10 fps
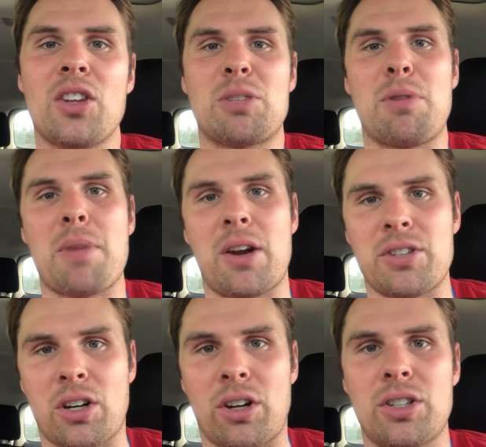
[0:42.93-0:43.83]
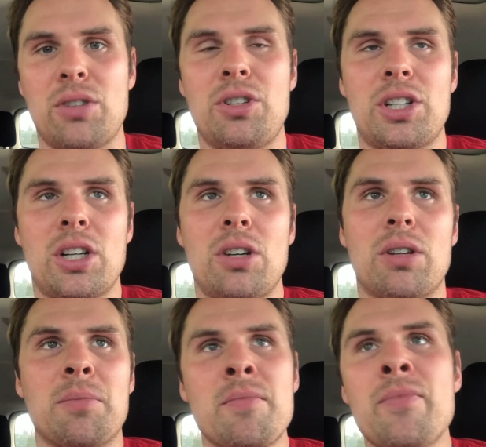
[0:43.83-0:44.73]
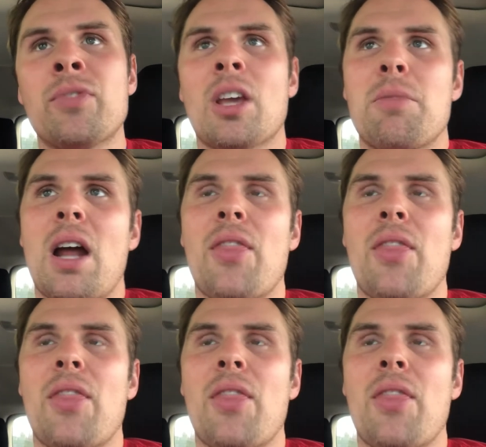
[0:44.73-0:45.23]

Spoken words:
This would be better as a cartoon show. And I mean,